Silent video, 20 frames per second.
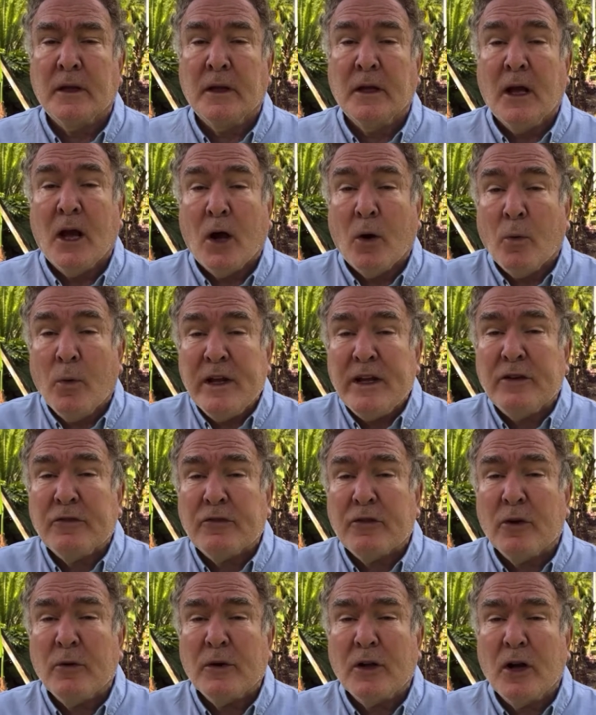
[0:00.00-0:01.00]
A week or
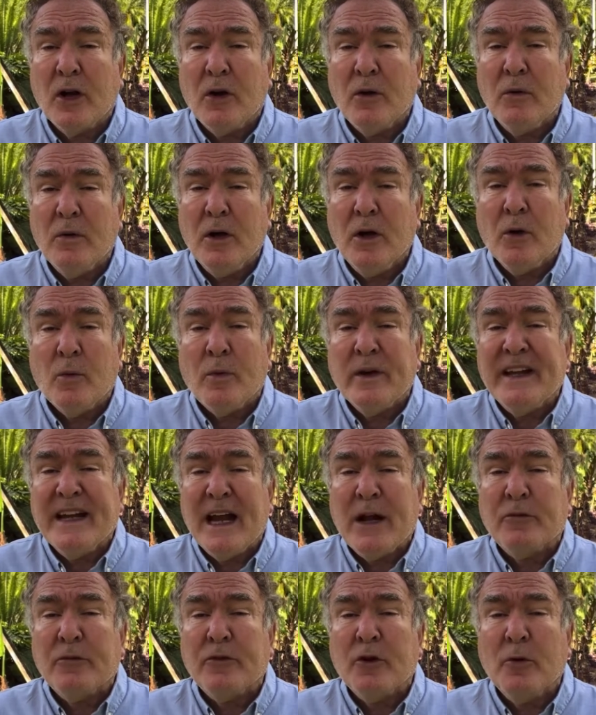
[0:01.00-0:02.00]
so ago, we
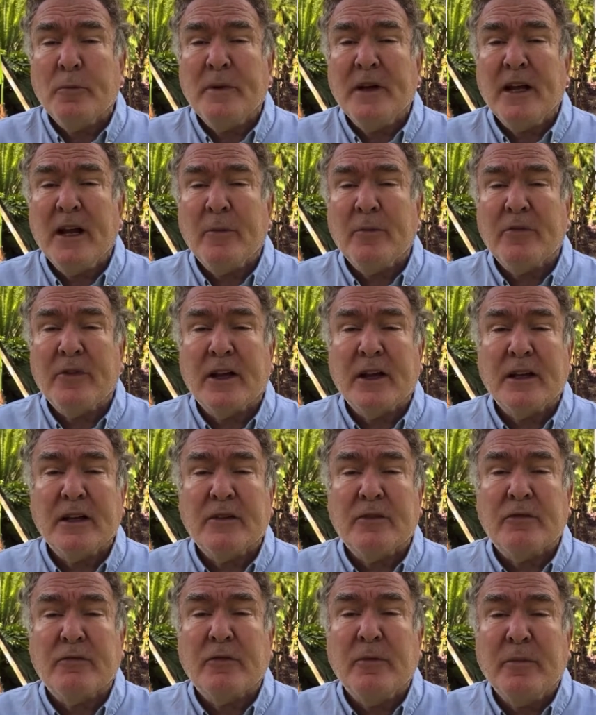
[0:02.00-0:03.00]
announced opening up sailings
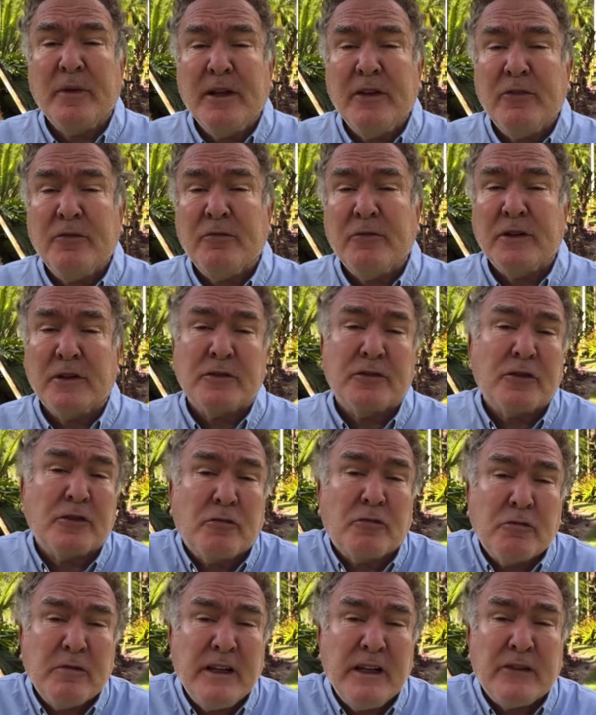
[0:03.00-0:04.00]
from Israel to
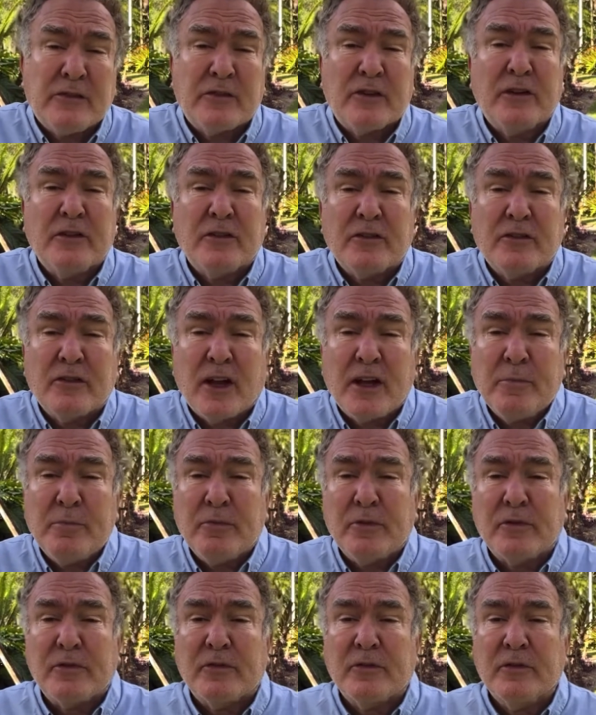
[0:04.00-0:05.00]
Greece and to
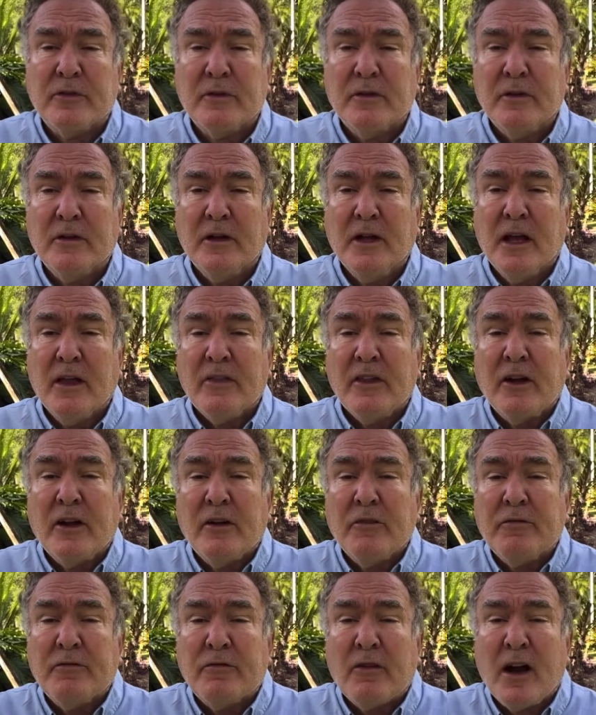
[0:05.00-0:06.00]
Cyprus. Then on
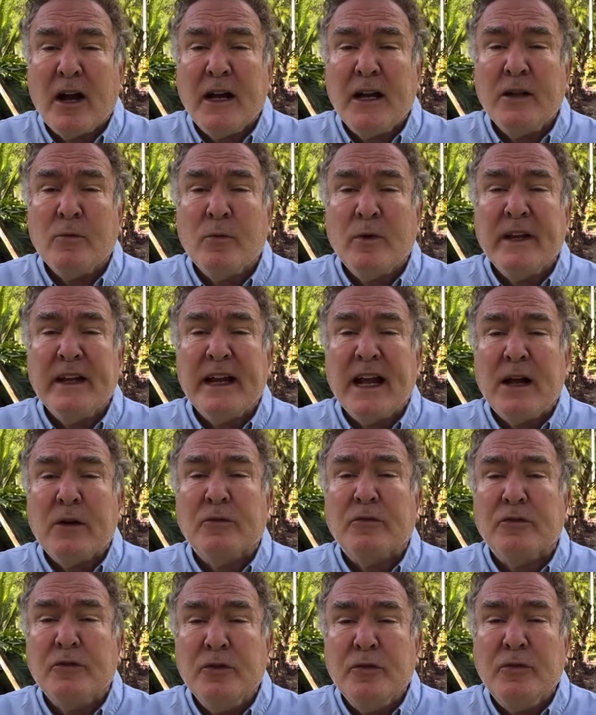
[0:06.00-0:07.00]
Friday, we
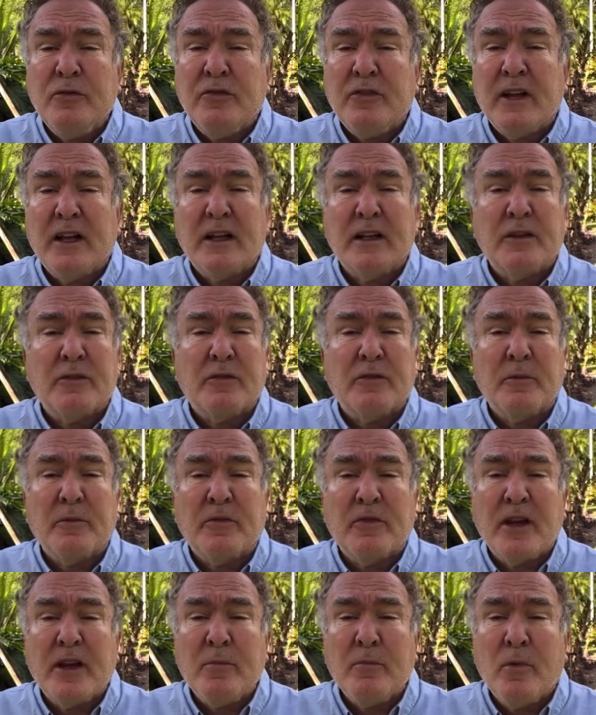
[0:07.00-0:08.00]
announced new sailings from
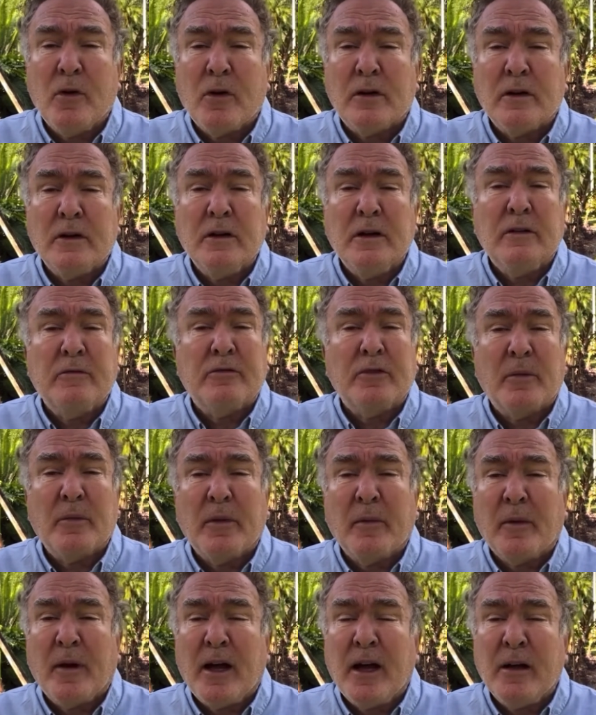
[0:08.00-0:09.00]
St. Martin and from the
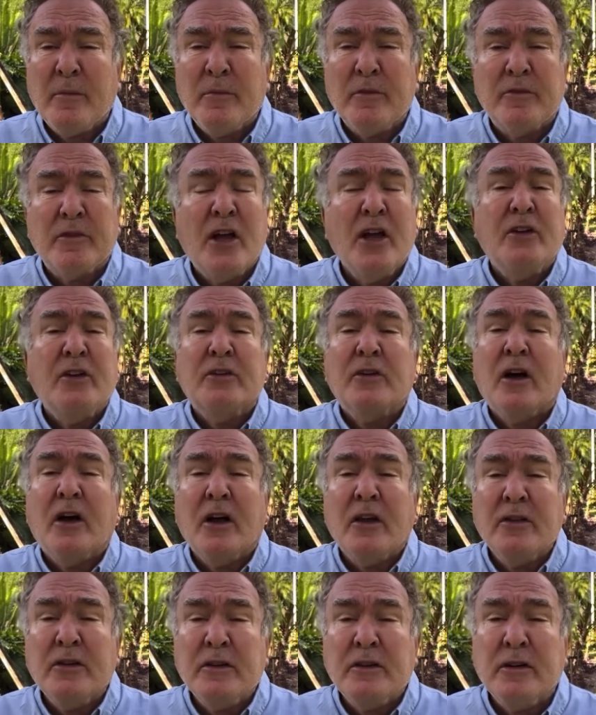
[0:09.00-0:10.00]
Bahamas to
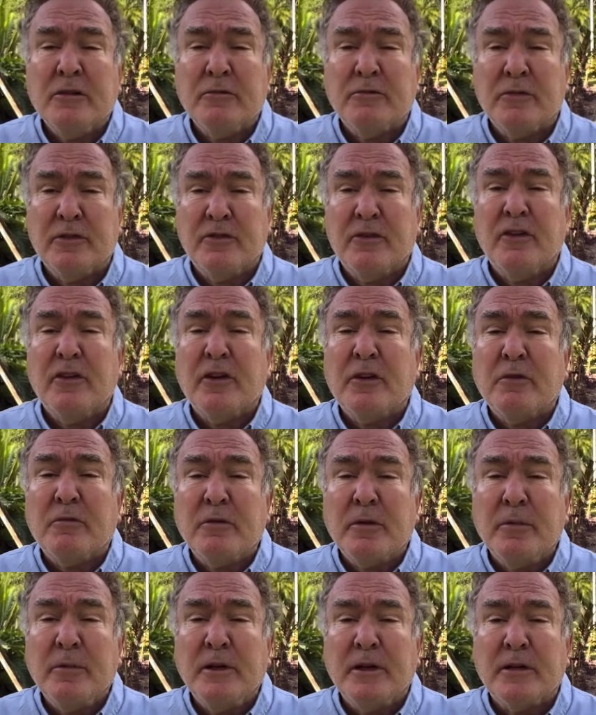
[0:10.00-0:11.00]
other countries in the
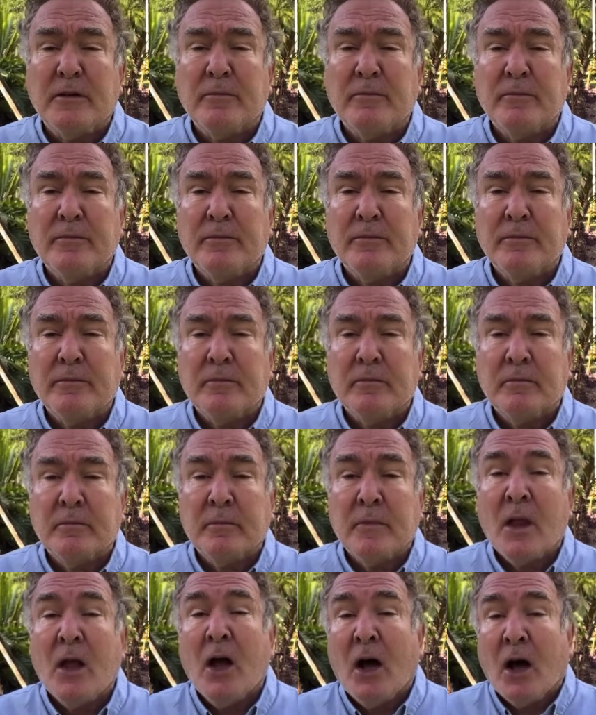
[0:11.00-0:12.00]
Caribbean.
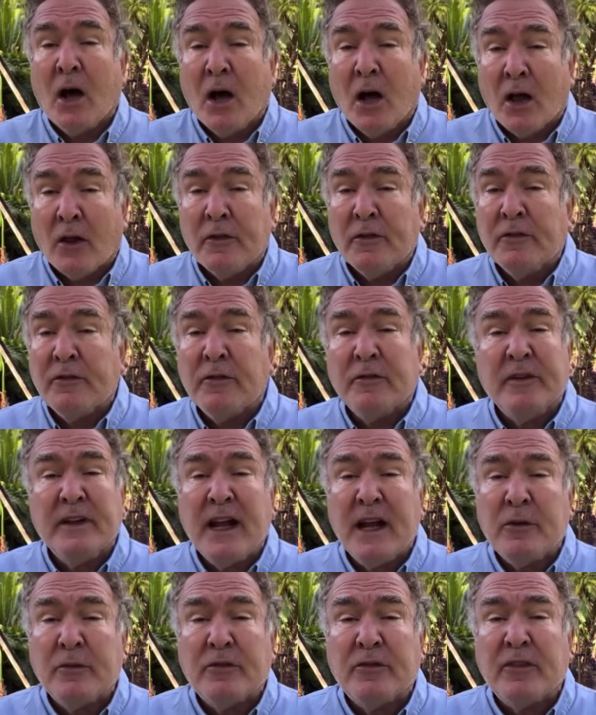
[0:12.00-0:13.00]
Others have
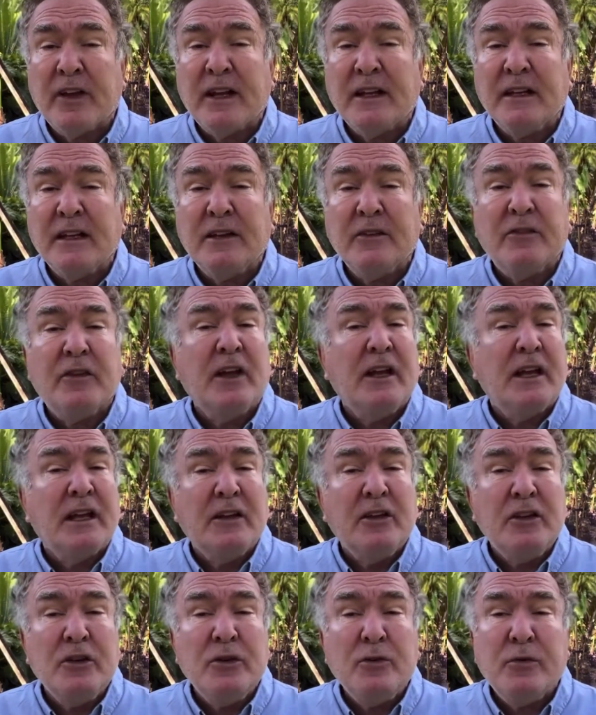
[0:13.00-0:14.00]
announced sailings in
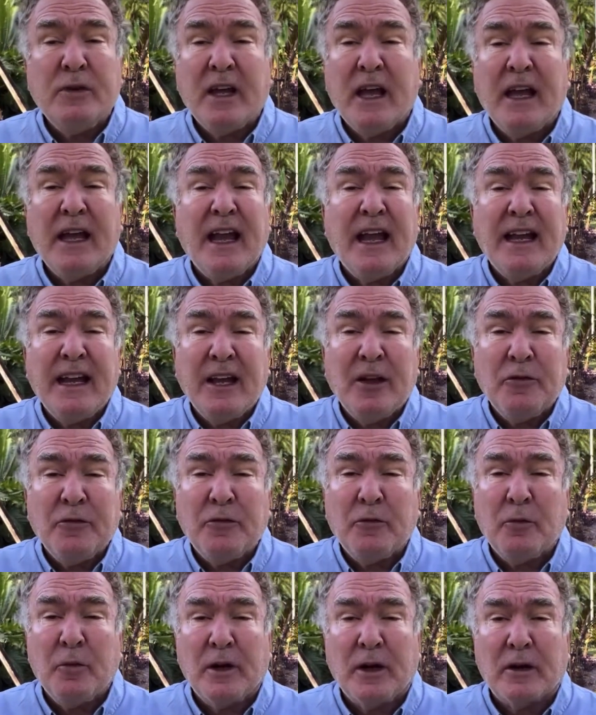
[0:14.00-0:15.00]
the UK and
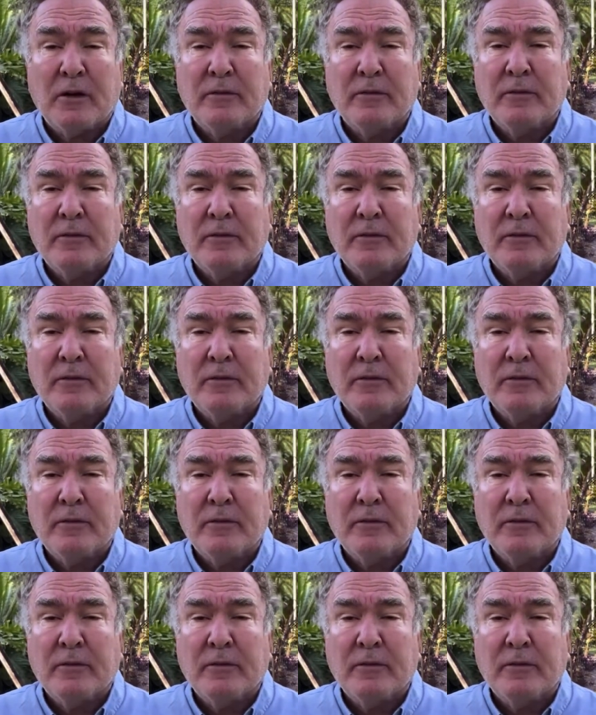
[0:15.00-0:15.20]
elsewhere.